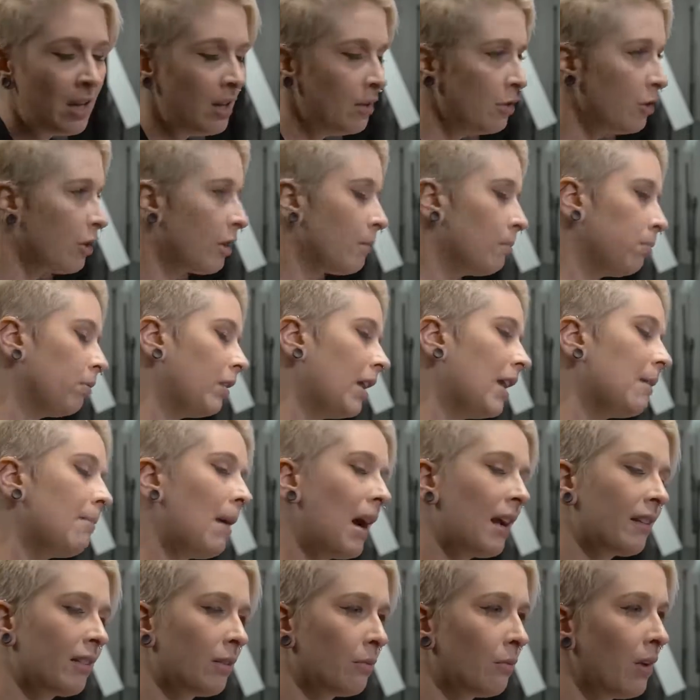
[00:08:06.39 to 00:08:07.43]
You can play
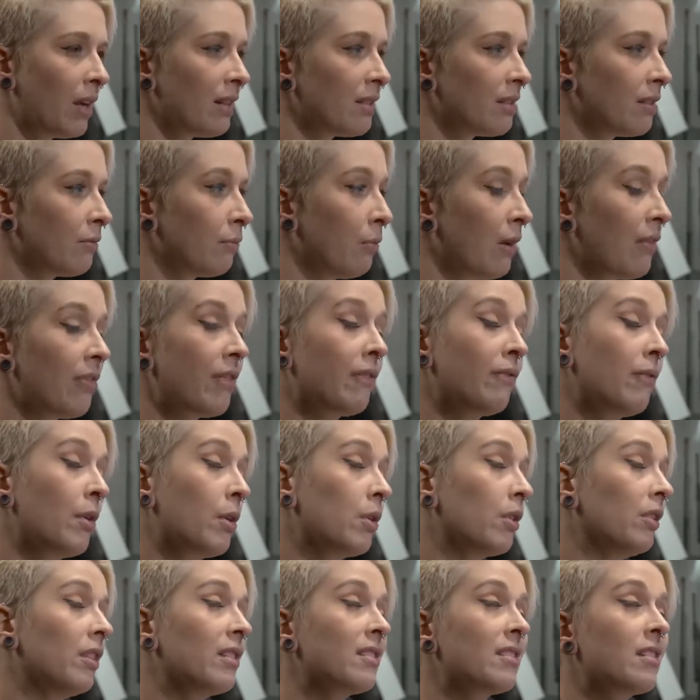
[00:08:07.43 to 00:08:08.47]
back the rest of what the
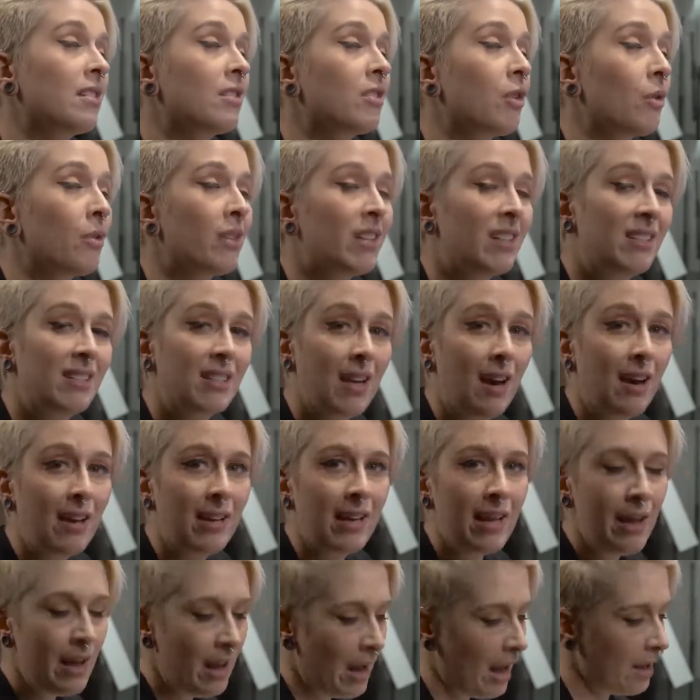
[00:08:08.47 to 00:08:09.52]
vocalist has already
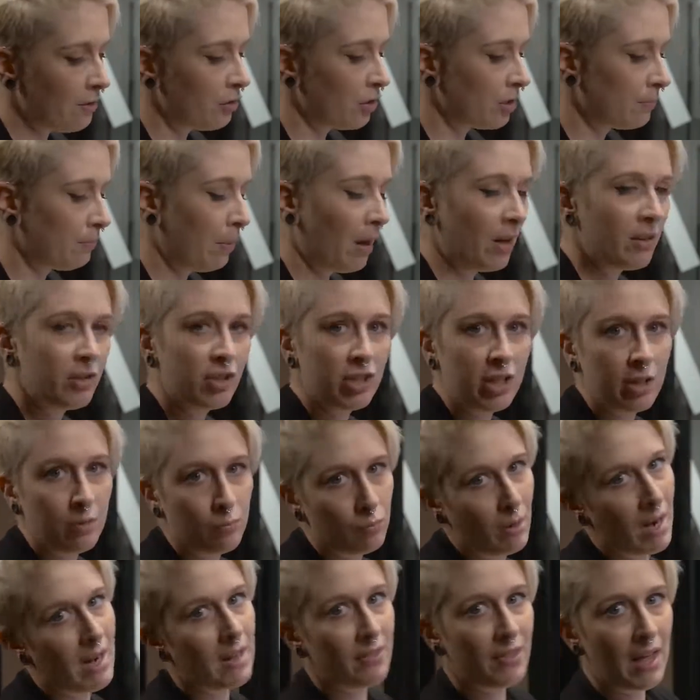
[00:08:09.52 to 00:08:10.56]
done and just punch in
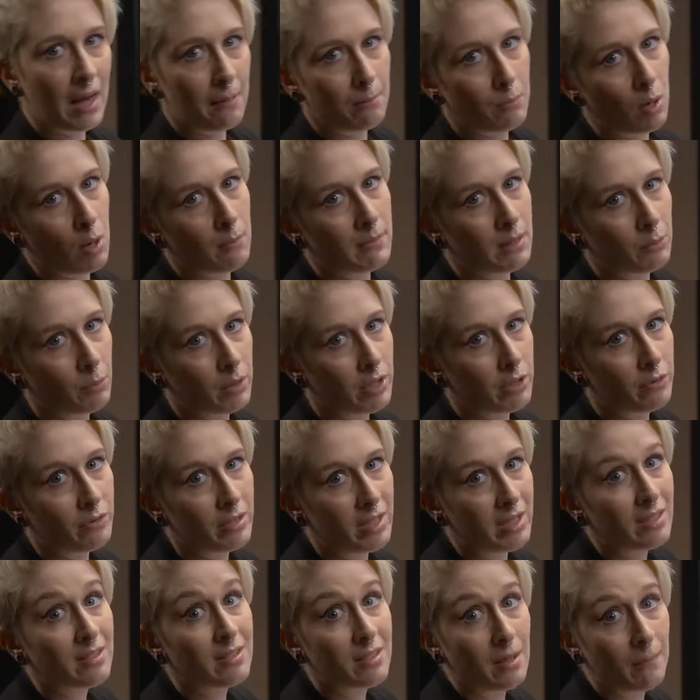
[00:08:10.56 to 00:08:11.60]
right at that moment when you
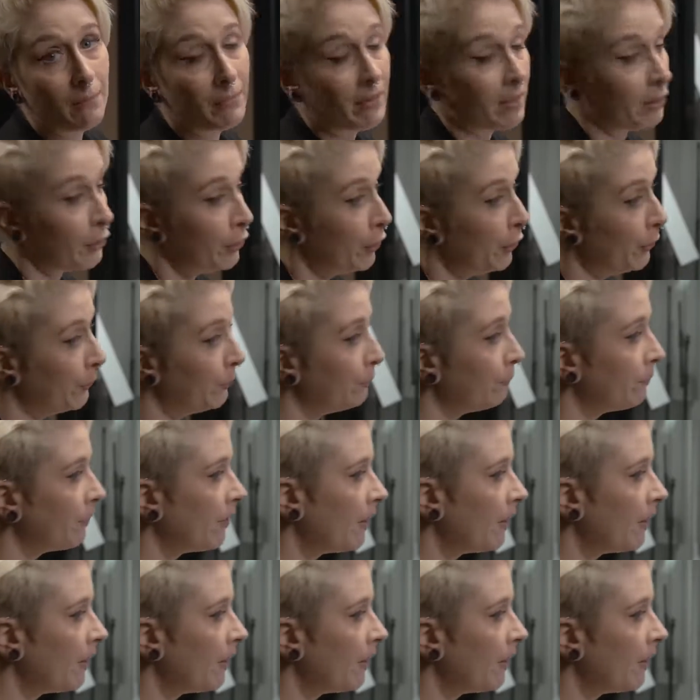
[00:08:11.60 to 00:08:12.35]
need something new.